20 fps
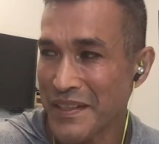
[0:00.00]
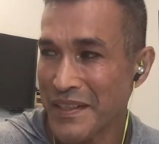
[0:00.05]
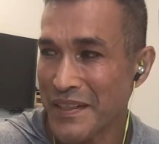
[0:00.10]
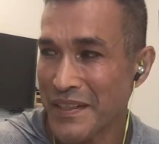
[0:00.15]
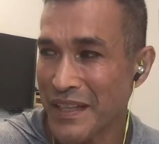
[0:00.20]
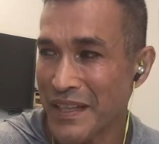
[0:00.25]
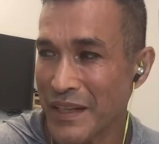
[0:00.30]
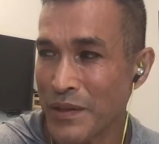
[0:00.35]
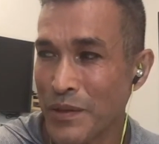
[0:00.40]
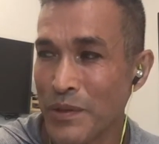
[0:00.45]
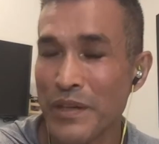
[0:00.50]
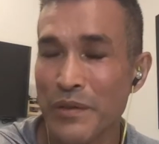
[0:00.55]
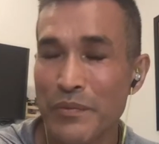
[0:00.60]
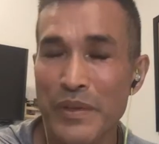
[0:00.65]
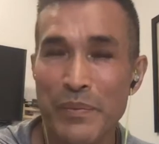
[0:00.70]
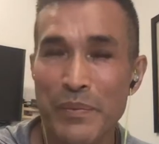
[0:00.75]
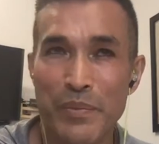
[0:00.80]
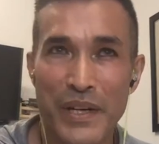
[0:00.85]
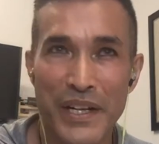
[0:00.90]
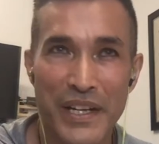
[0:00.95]
Like, who could we
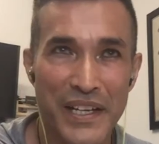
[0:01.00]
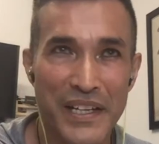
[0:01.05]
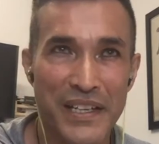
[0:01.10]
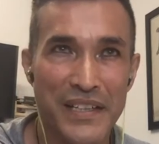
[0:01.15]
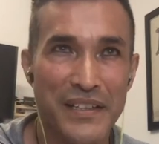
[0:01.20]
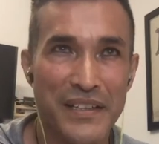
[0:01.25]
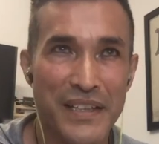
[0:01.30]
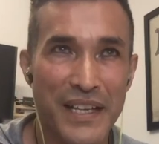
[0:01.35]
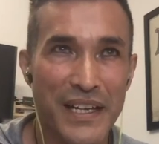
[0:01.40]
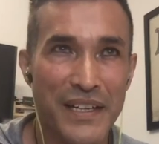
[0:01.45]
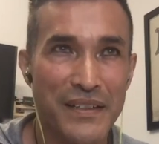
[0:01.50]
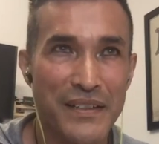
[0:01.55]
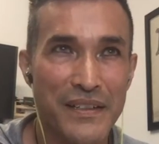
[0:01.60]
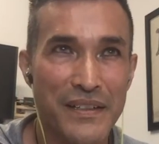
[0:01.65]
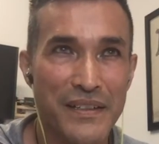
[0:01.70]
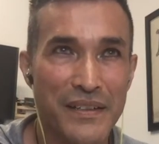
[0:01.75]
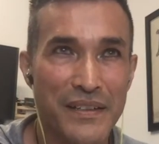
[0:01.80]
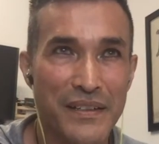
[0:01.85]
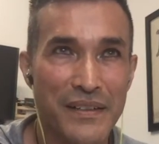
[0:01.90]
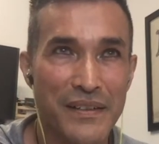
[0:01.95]
bring in that
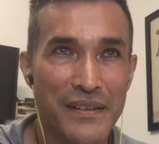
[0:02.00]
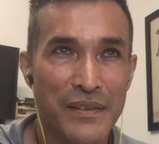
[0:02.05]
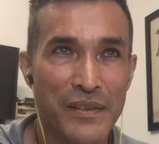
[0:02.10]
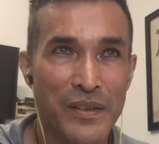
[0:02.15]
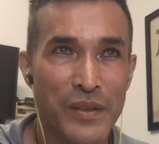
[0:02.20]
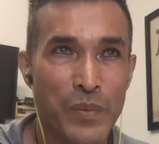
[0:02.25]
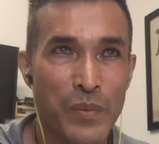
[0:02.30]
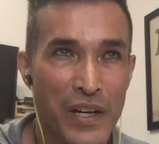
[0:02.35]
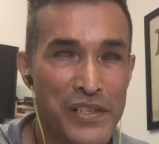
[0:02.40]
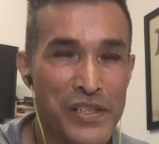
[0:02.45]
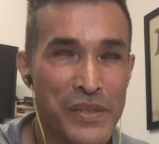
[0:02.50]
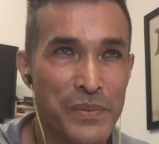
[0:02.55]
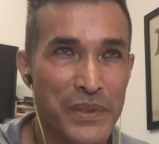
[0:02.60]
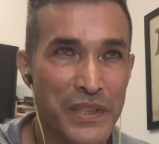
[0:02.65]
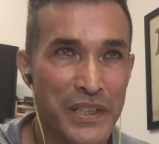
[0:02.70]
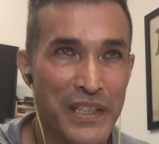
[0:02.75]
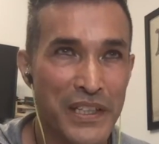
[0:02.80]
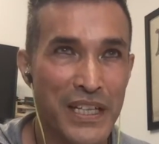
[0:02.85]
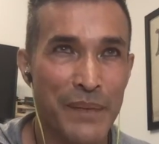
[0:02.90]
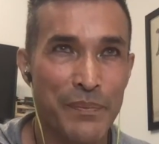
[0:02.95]
could possibly
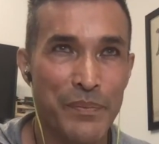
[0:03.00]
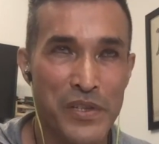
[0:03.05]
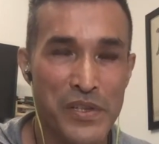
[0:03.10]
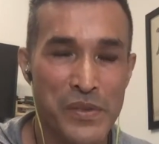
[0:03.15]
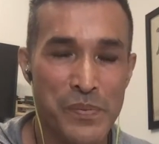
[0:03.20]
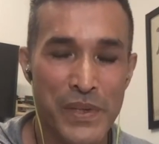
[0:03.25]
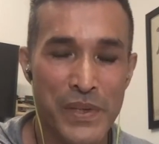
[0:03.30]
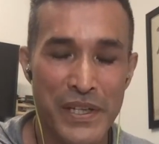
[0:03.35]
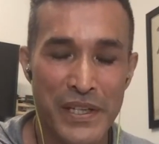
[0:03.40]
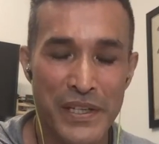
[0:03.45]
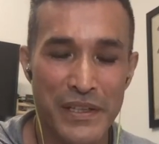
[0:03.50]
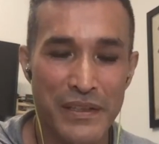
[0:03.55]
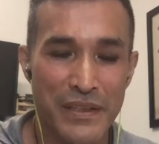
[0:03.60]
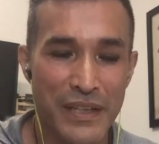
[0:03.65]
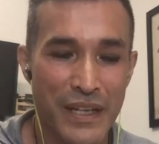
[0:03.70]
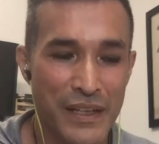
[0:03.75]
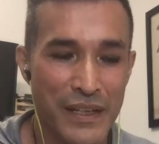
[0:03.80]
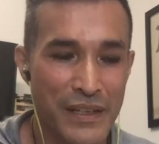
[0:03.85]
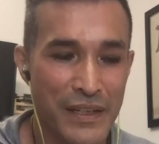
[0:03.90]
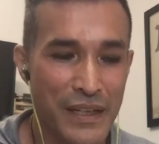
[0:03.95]
get up to speed
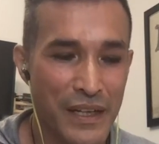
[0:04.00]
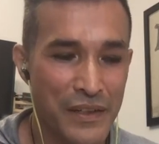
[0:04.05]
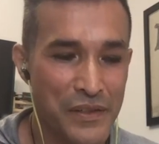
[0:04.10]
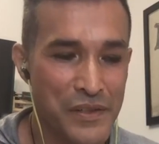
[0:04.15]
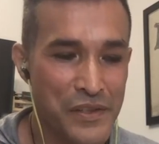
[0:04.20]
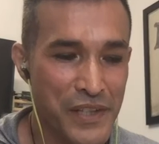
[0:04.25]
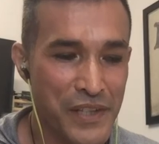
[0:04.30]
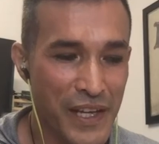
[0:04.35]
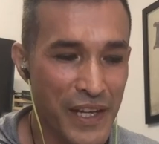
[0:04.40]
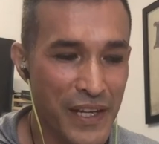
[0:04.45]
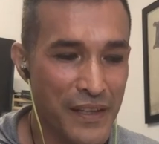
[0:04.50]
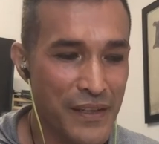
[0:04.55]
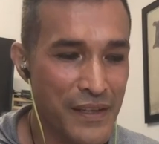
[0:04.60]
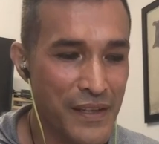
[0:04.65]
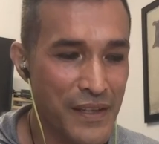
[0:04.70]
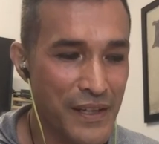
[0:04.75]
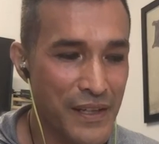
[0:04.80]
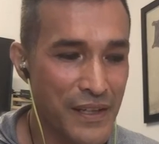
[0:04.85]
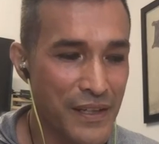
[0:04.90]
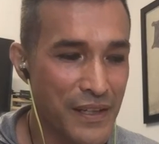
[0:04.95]
and understand
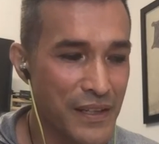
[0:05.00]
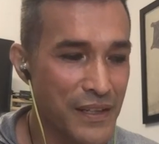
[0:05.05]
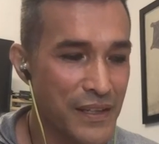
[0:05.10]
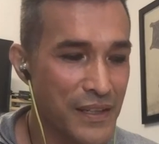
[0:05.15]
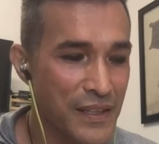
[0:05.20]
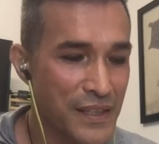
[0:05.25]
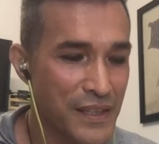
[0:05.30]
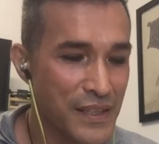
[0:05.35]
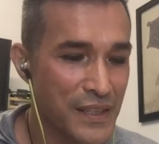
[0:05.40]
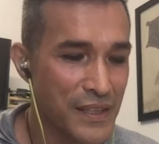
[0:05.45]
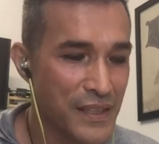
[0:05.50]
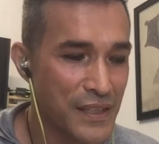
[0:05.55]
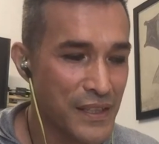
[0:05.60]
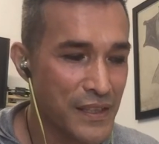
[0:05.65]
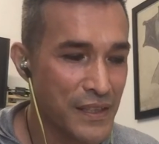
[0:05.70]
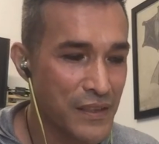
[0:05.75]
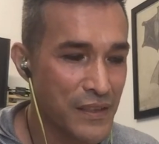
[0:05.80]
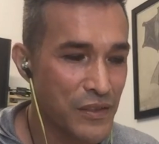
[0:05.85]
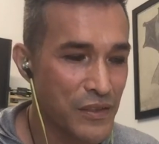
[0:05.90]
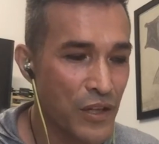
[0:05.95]
the
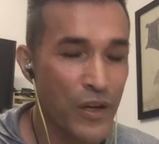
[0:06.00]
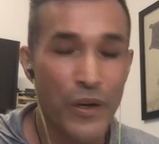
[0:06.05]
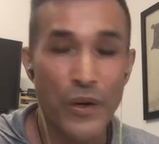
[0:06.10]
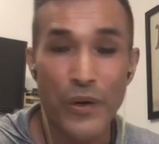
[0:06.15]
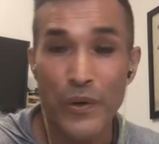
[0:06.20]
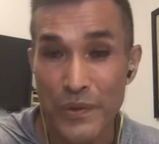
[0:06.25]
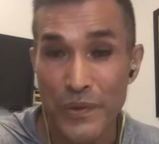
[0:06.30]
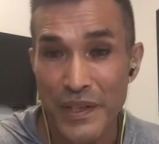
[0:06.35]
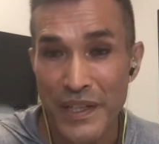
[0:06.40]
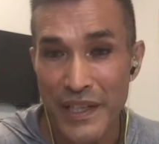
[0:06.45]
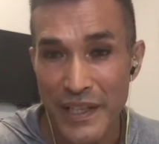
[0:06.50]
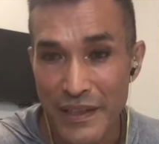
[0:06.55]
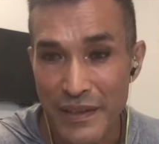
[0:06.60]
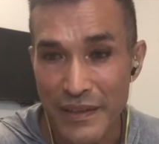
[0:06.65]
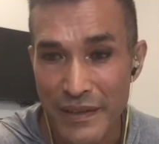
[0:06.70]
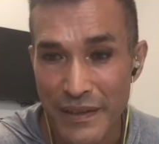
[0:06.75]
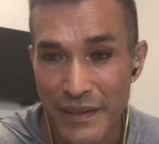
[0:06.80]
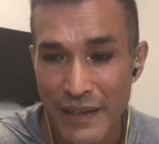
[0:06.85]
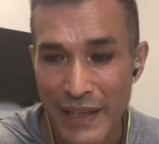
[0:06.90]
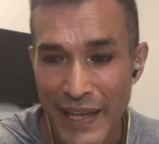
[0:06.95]
tone and
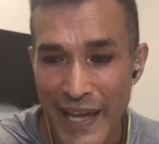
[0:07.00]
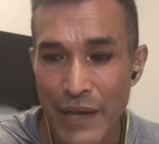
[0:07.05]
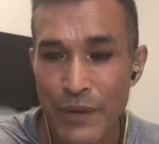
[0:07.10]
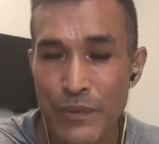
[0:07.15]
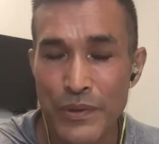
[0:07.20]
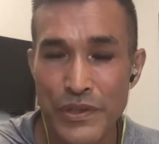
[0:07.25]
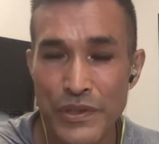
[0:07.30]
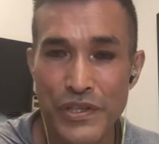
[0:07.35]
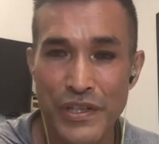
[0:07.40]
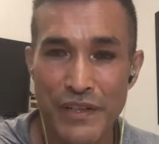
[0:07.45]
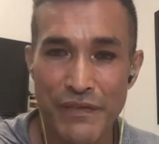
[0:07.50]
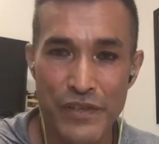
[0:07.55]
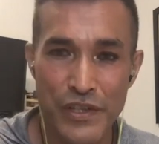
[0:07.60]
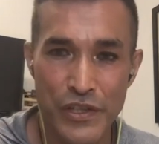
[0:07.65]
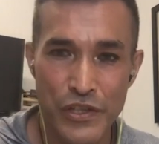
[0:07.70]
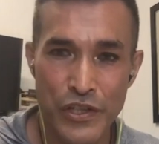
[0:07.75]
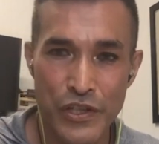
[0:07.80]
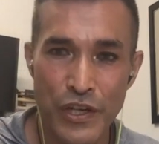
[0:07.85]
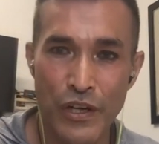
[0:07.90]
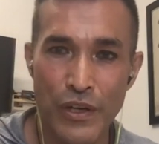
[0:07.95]
language of the
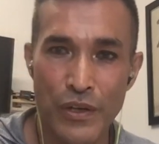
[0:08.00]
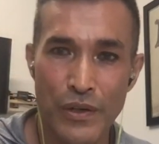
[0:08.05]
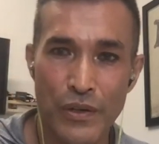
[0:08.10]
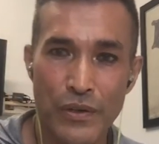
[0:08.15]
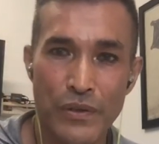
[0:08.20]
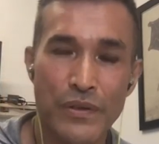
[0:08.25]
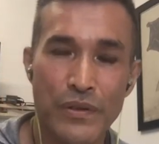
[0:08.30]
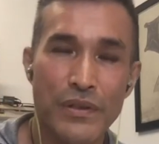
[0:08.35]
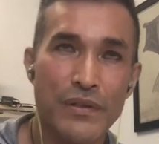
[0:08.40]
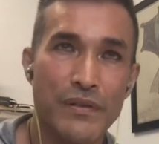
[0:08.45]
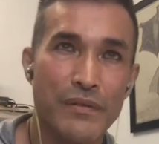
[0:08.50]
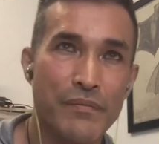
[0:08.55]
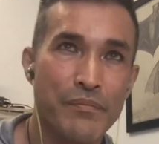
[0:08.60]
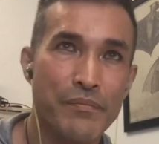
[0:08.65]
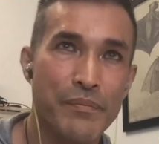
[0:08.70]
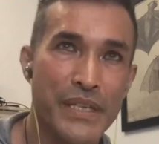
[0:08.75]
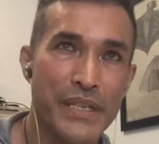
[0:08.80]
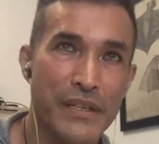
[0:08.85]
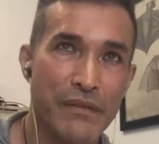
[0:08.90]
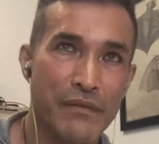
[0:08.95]
show,
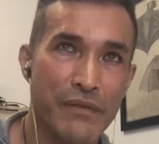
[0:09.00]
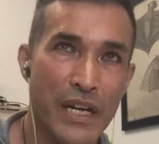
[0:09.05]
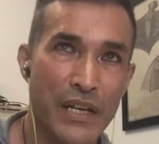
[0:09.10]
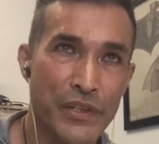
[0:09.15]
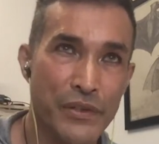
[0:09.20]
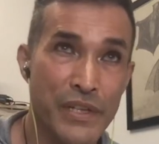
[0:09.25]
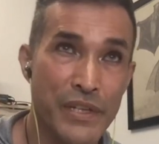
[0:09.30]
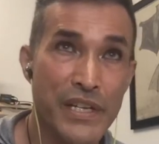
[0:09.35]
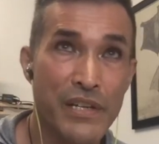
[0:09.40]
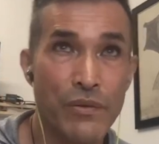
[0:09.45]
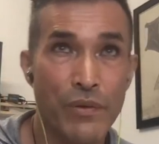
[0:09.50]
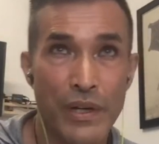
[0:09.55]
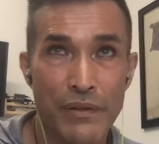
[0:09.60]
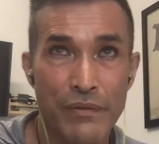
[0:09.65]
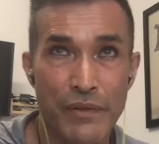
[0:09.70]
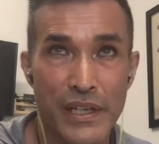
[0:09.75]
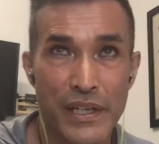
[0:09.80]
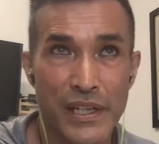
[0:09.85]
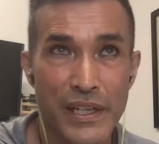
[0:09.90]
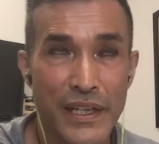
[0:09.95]
being a unique one,
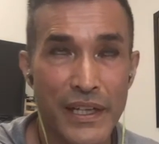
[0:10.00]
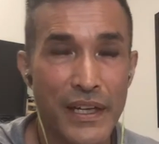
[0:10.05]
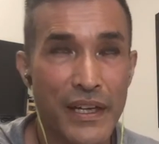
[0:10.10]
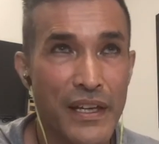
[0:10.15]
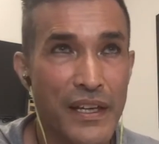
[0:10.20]
really.